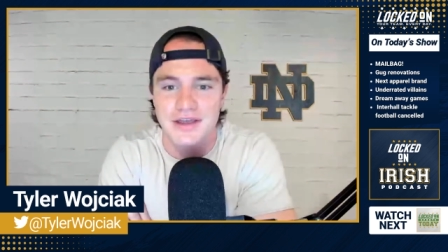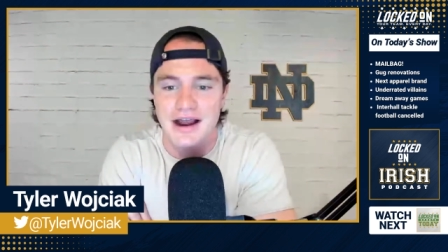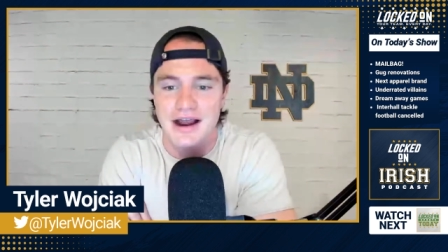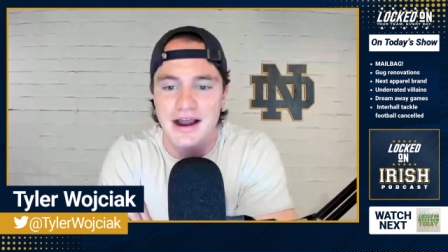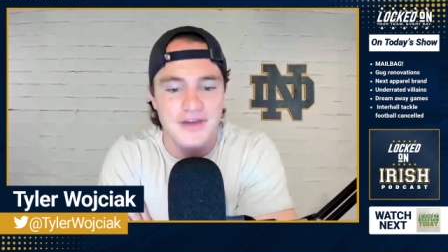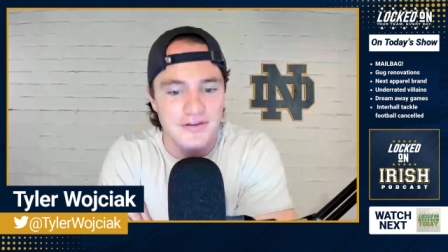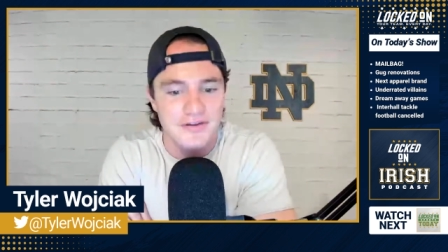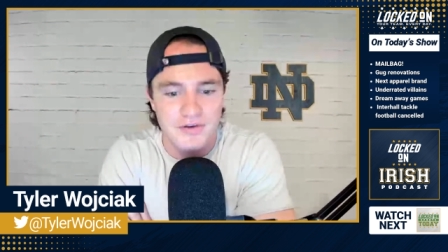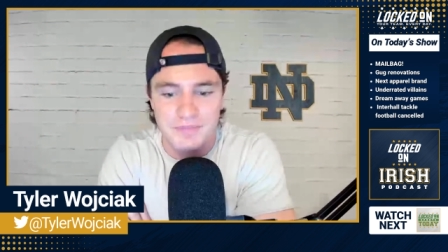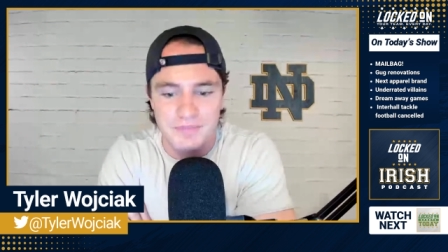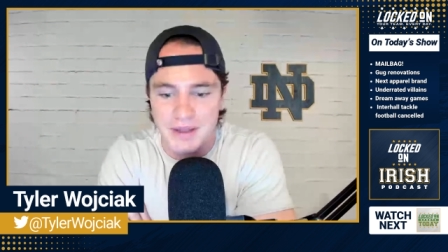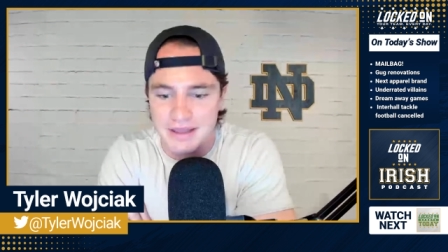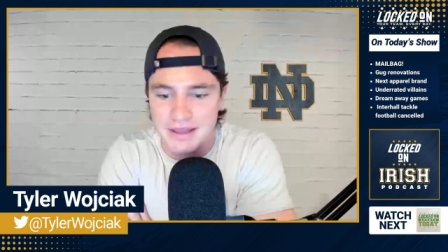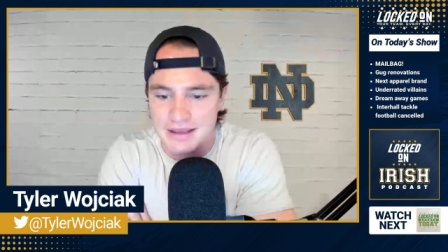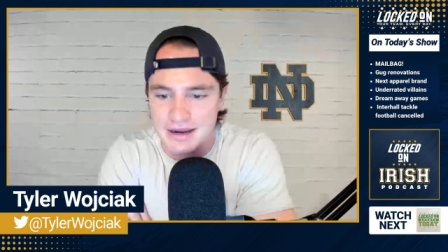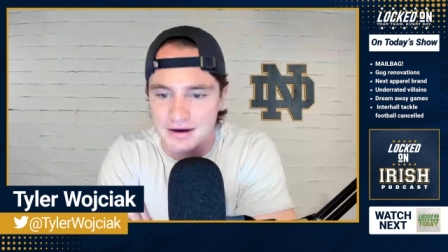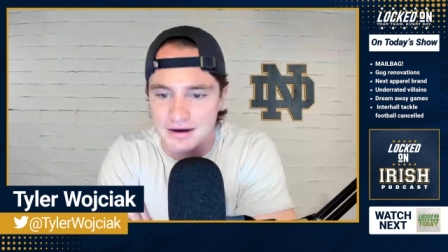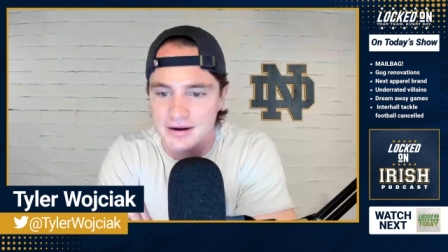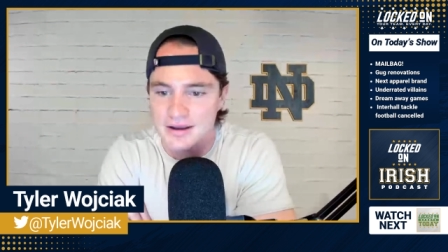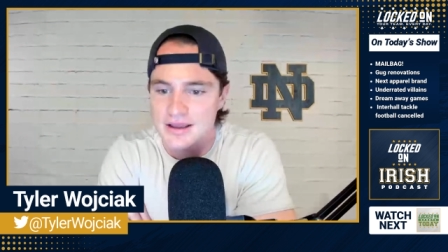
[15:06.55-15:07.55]
I've never been
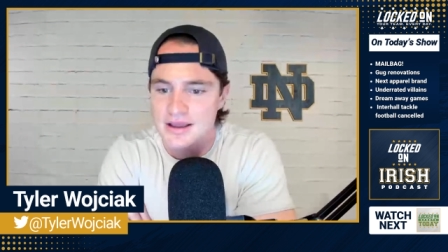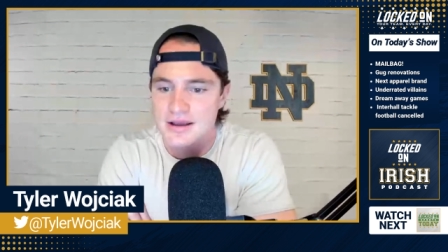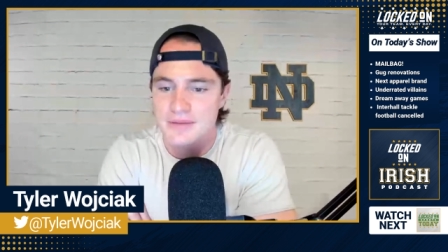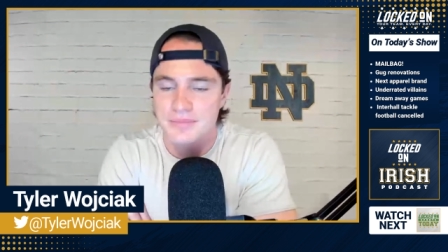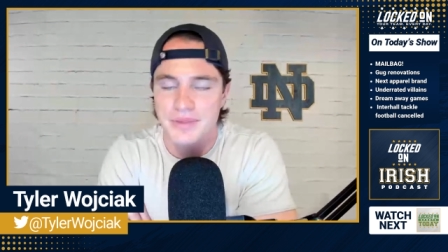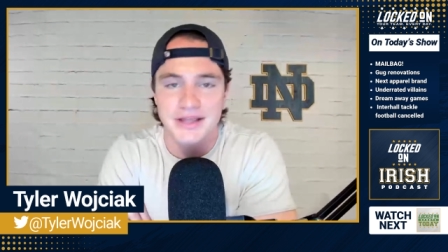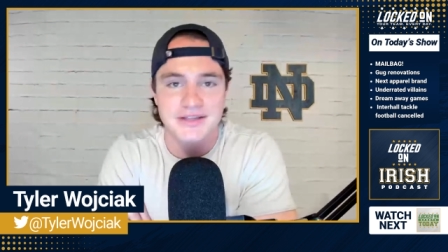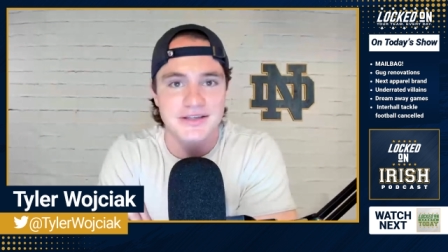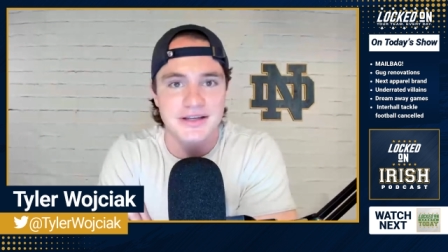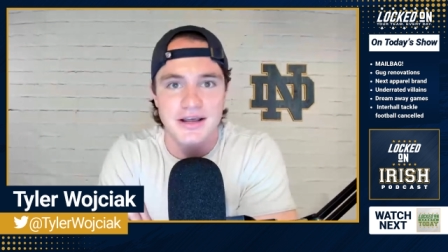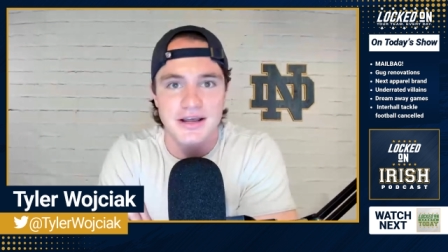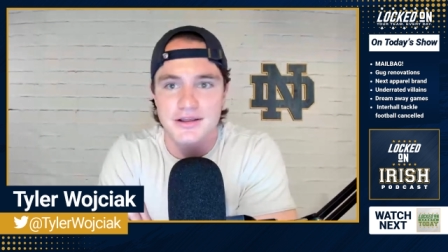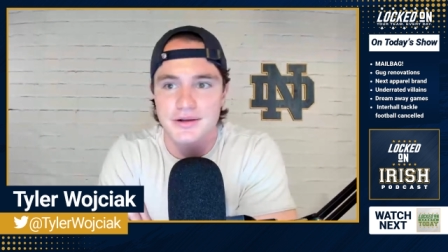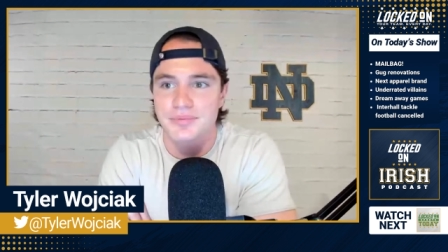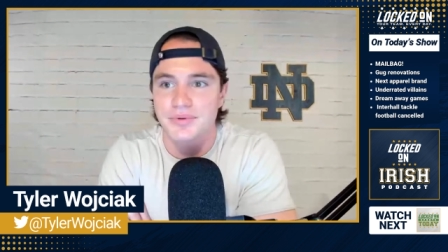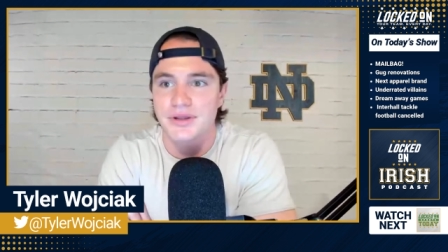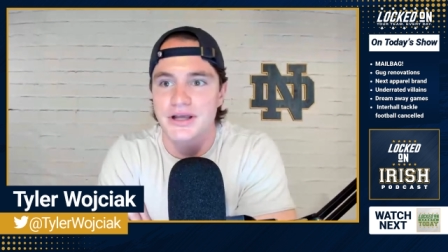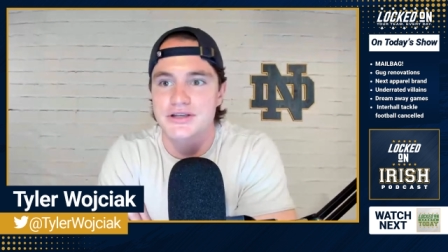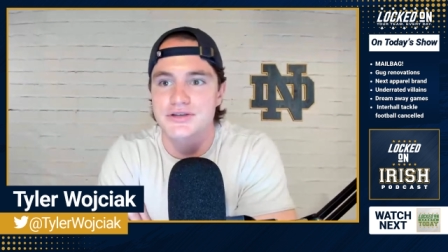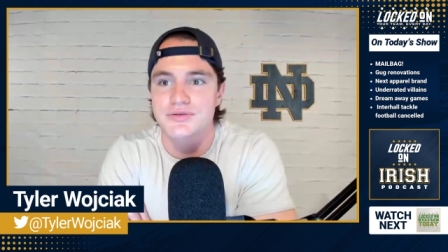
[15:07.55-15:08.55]
there, but that's another
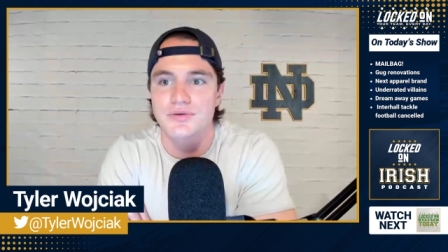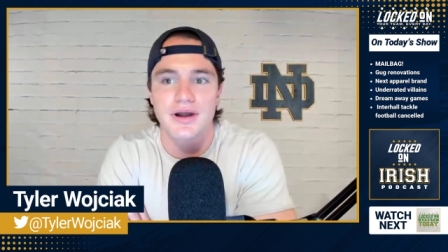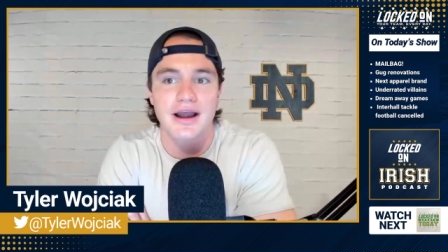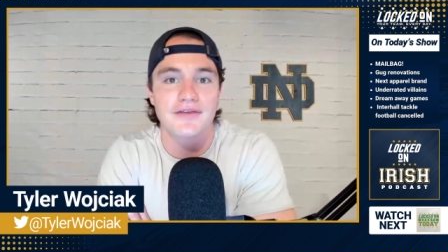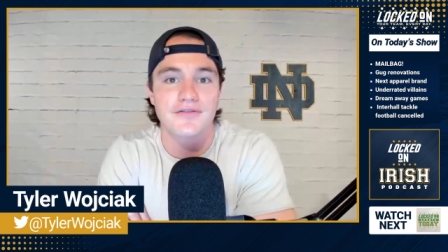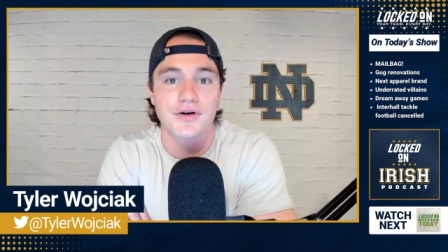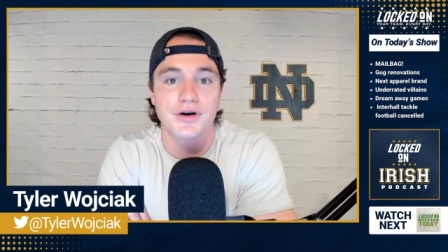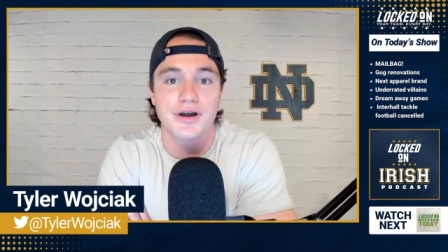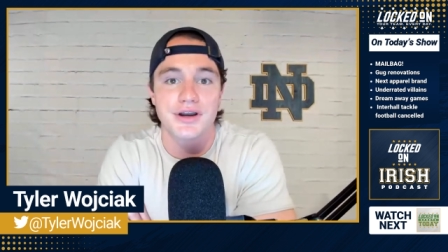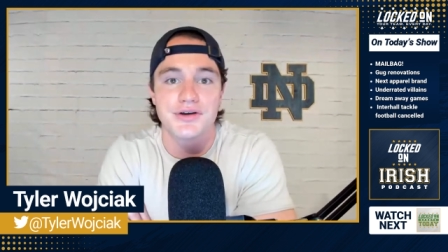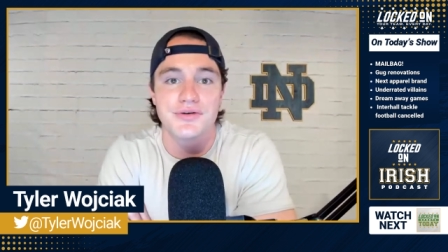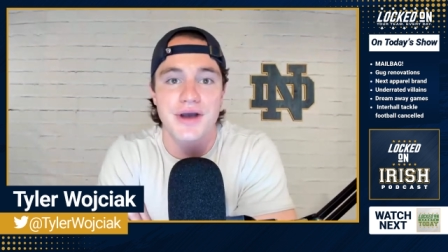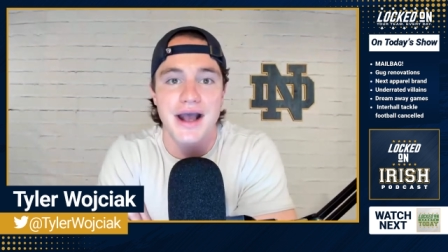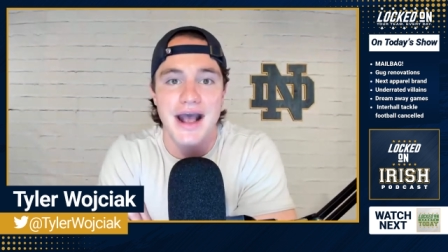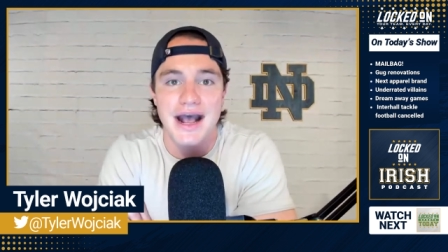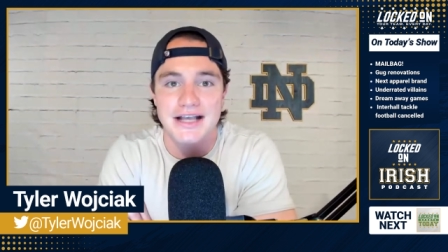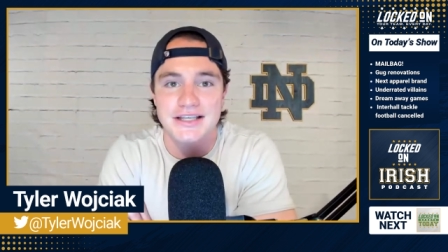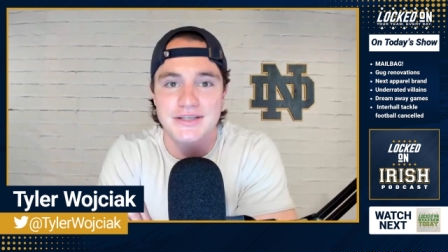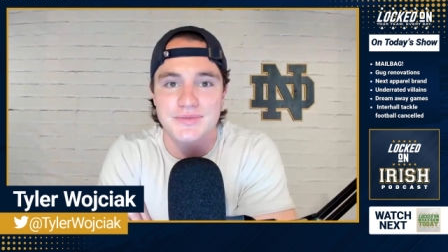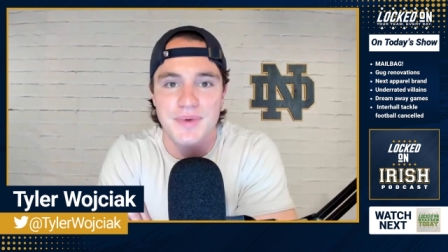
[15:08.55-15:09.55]
place where everyone who
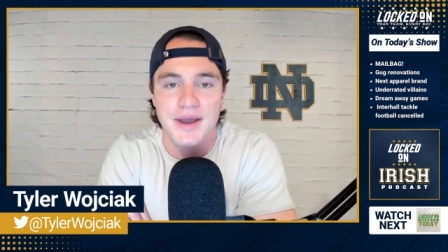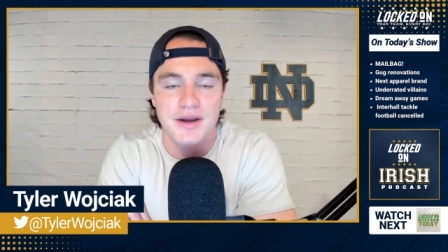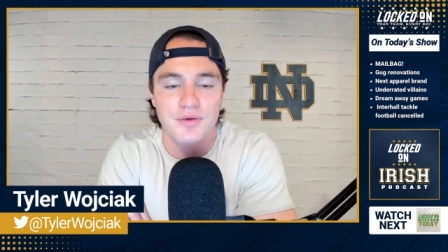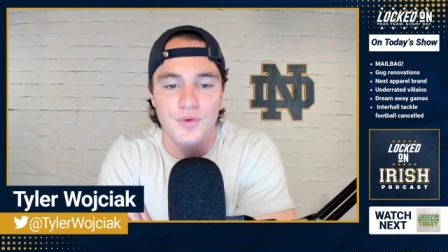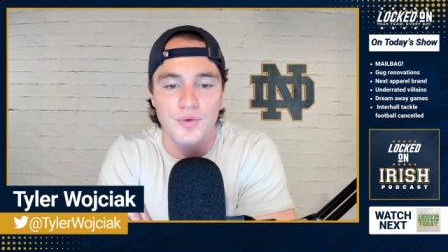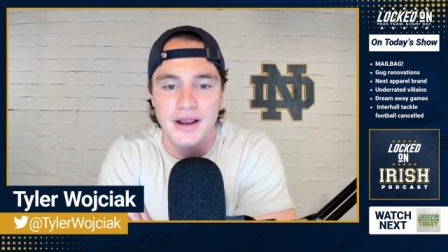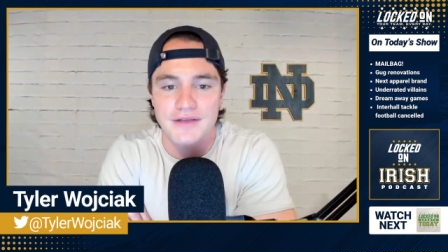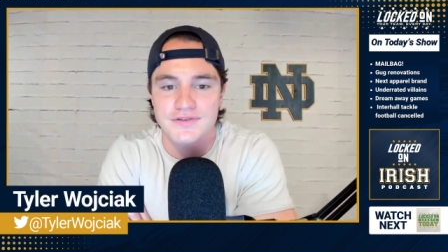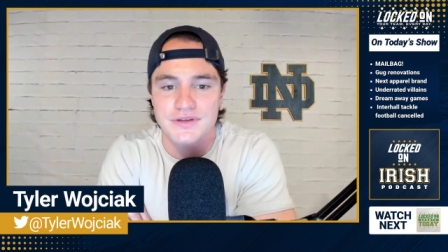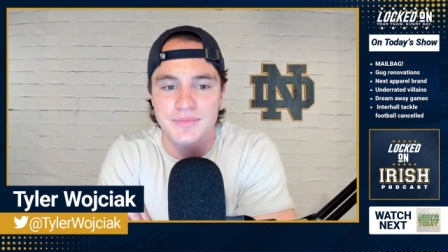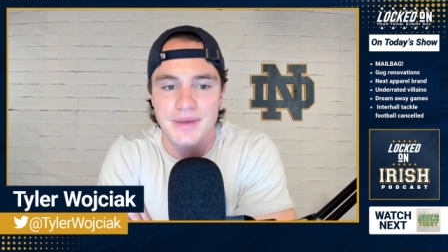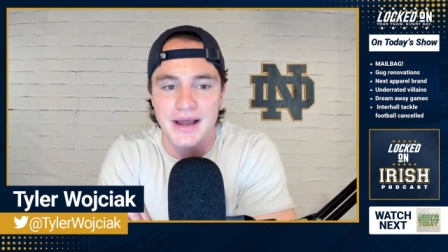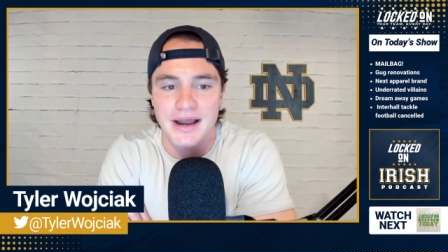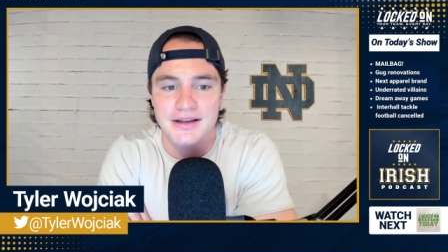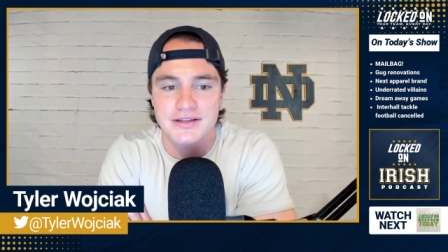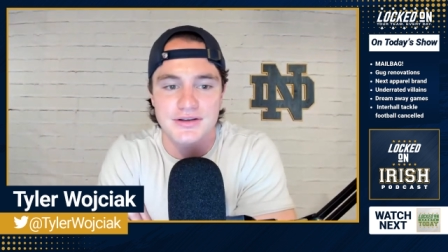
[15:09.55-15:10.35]
has been raves about it,